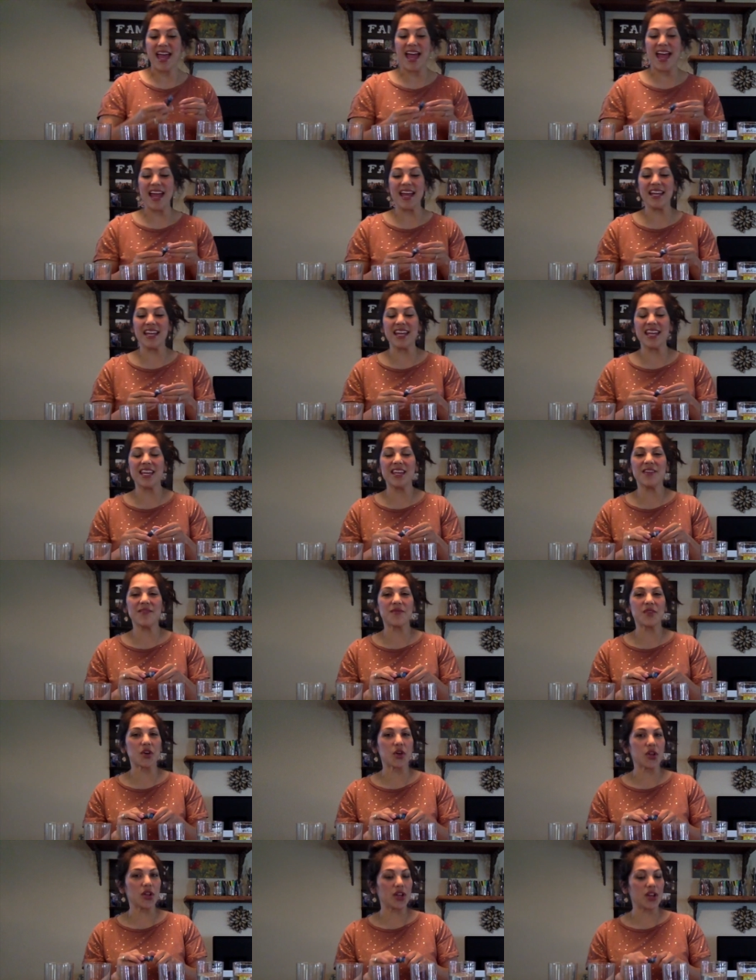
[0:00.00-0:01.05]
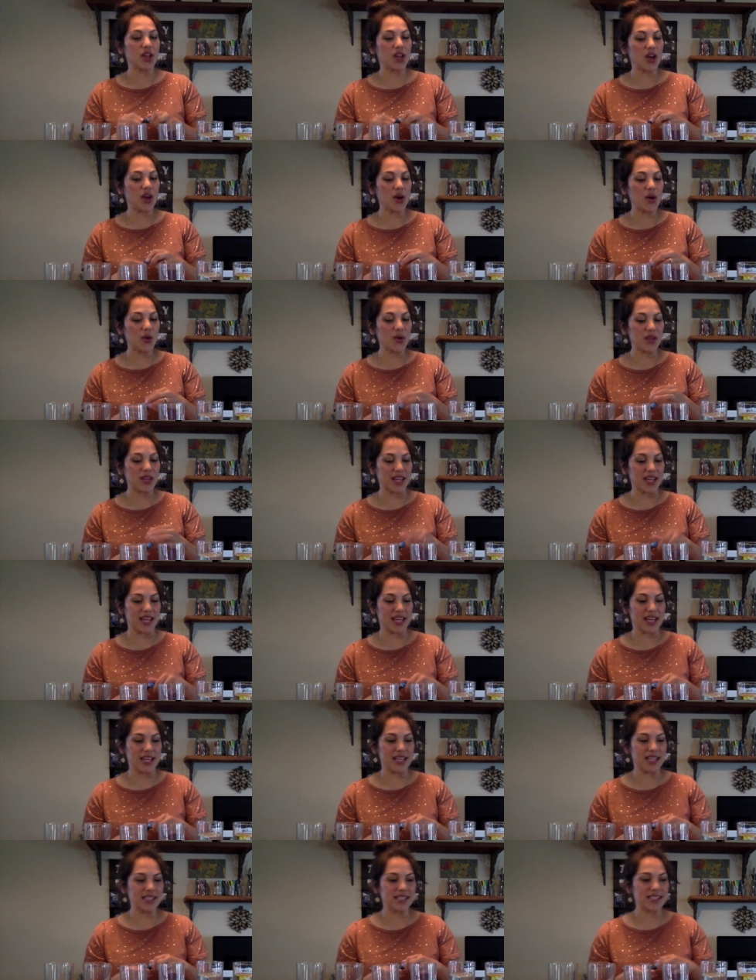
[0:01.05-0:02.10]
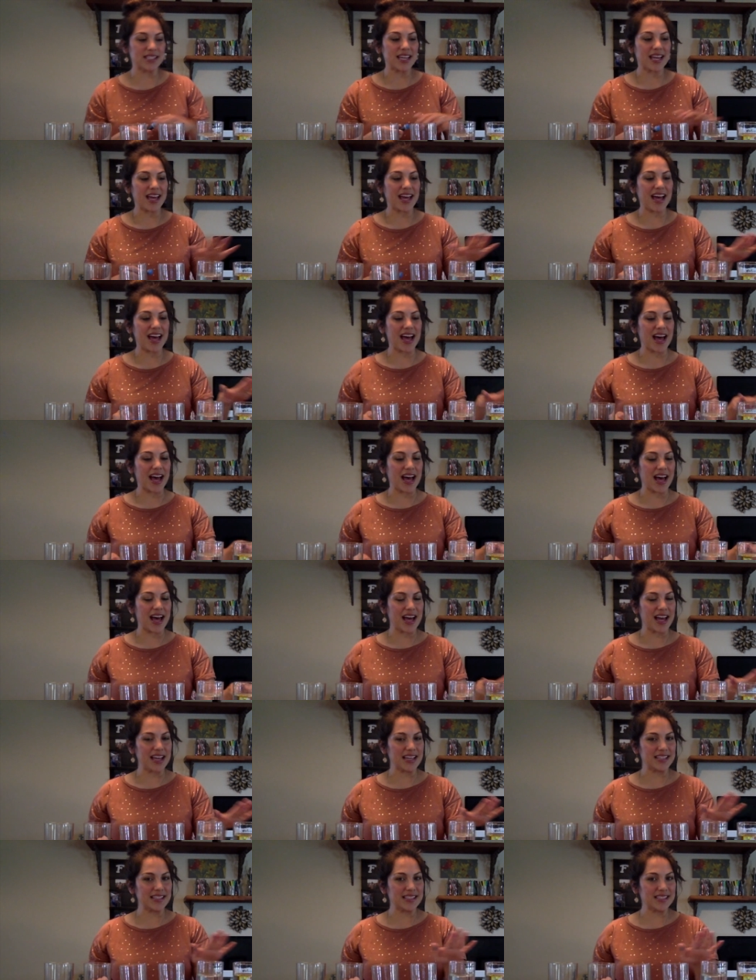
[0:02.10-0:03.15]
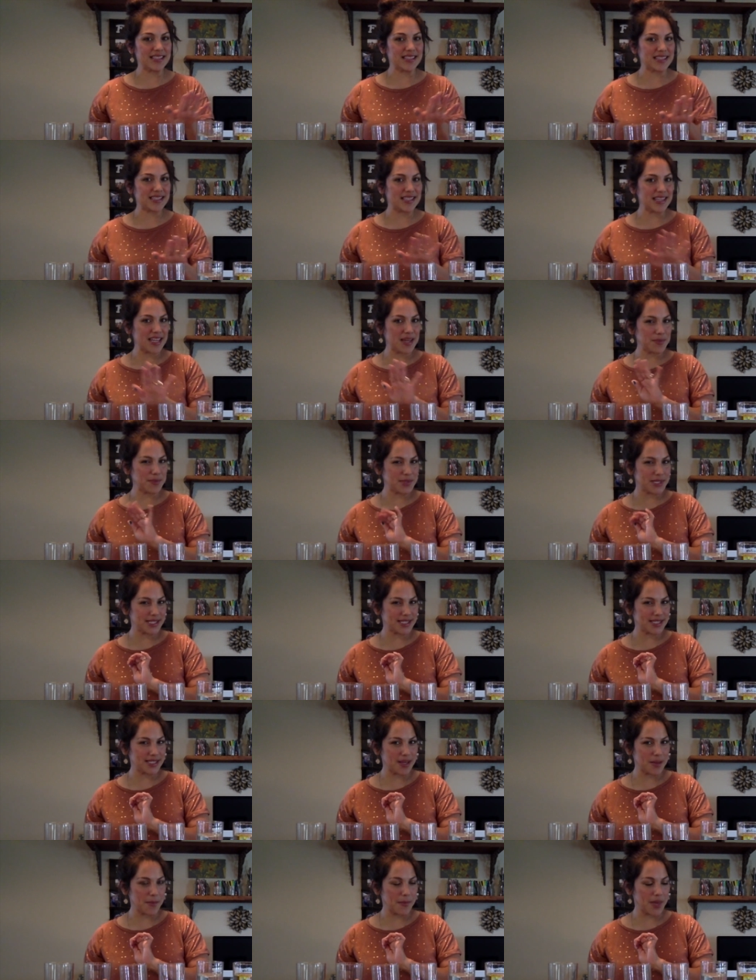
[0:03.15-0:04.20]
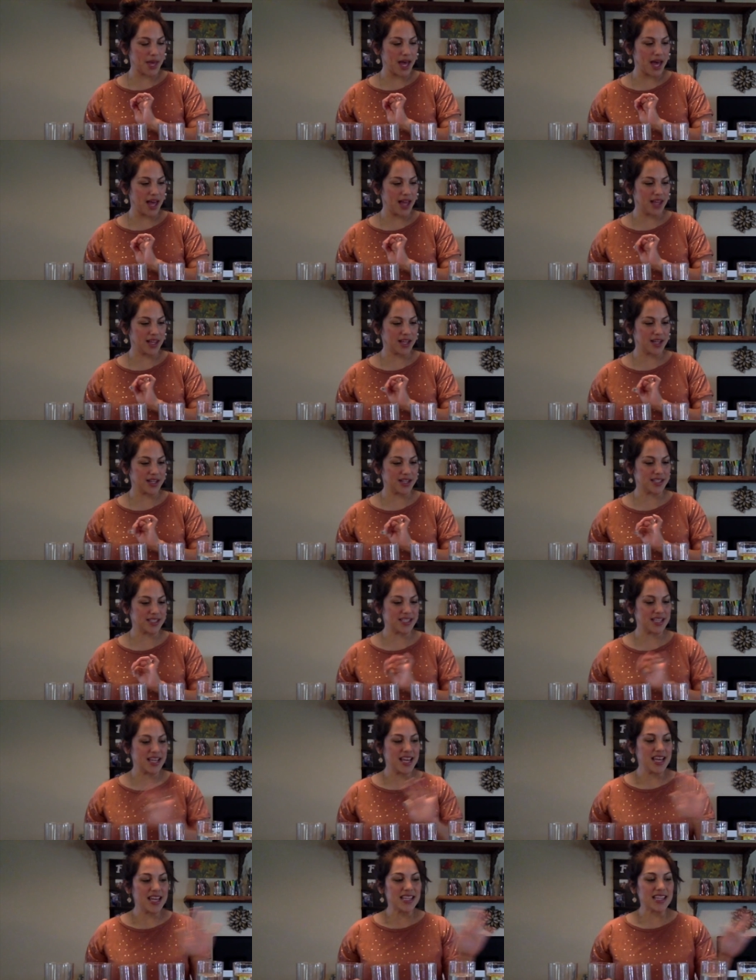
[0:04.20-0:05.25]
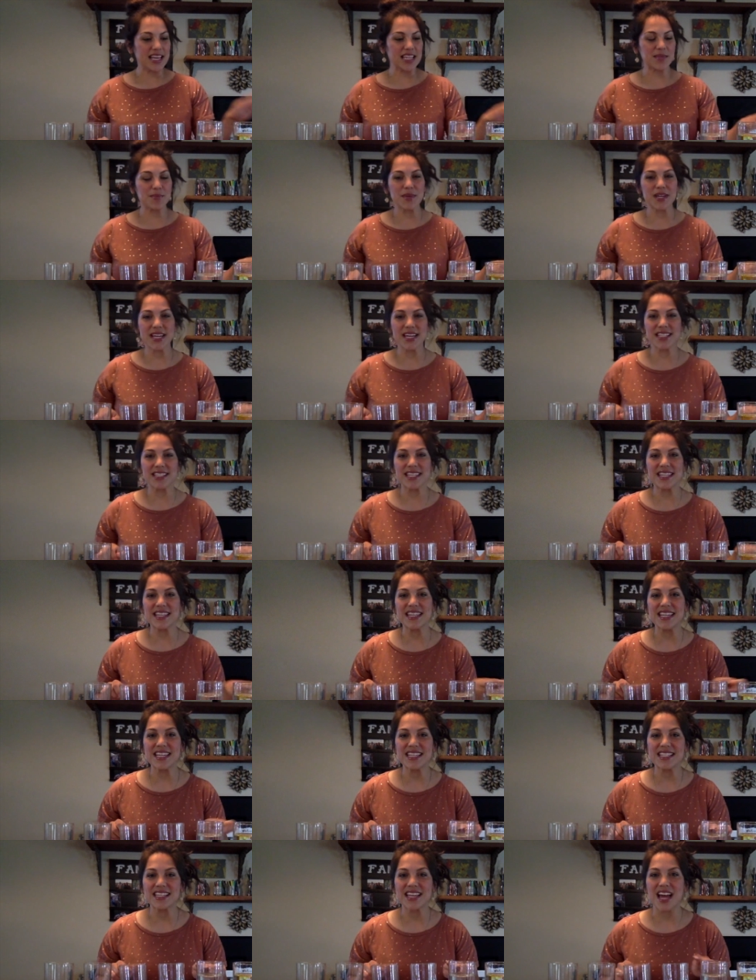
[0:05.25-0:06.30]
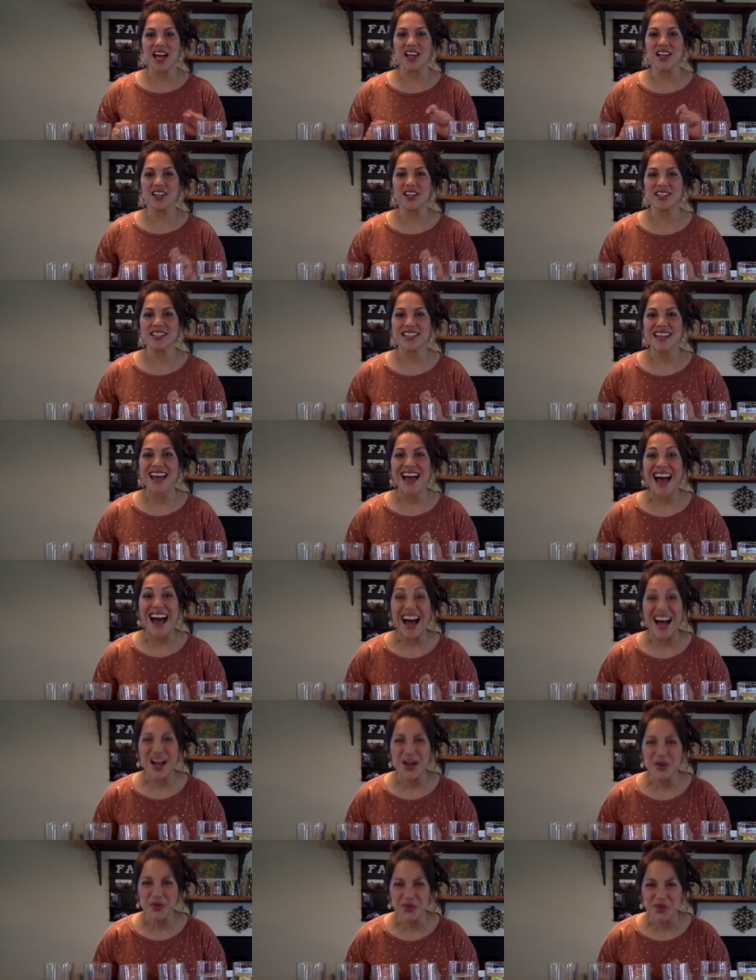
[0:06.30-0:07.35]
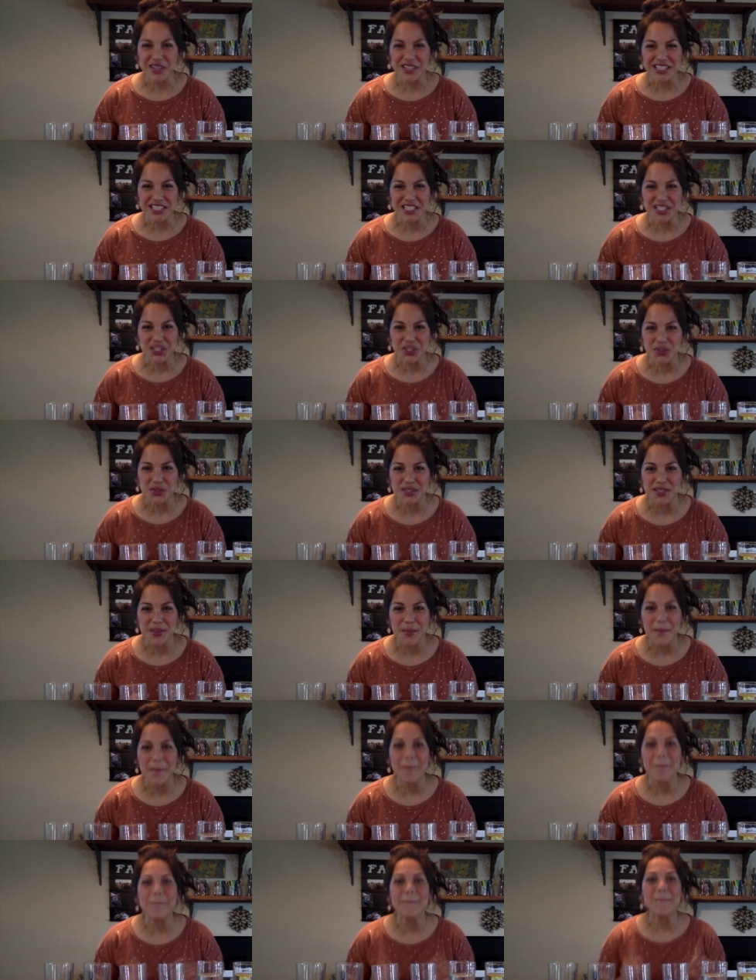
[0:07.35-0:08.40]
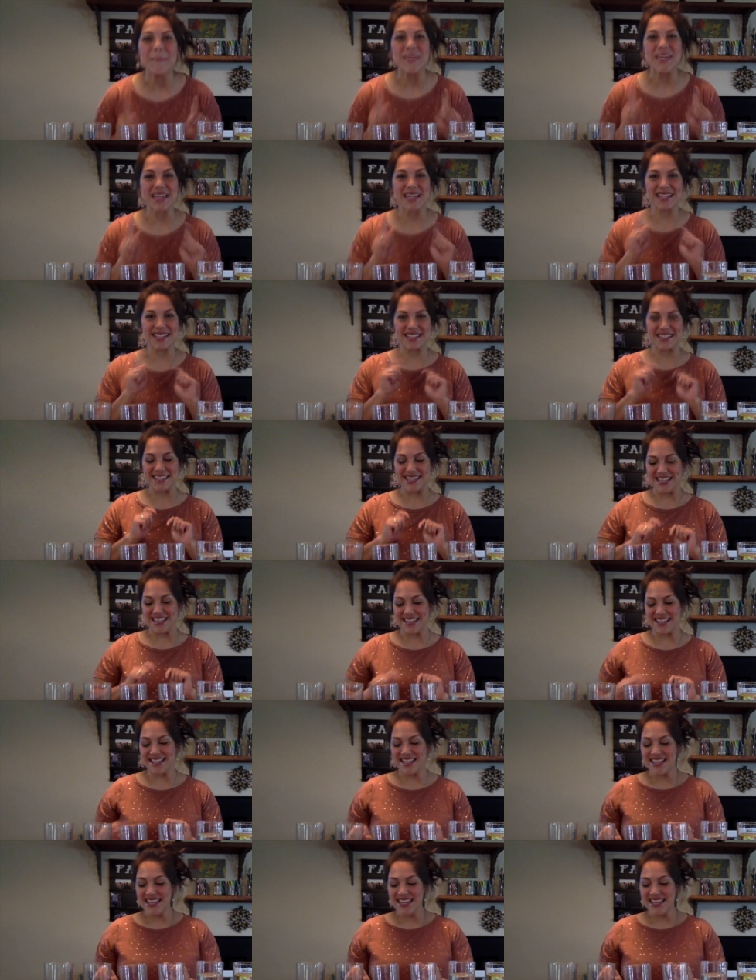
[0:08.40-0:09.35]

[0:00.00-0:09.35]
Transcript: And if you'll notice, I skipped some colors. That's because in these colors, I want to do some mixing.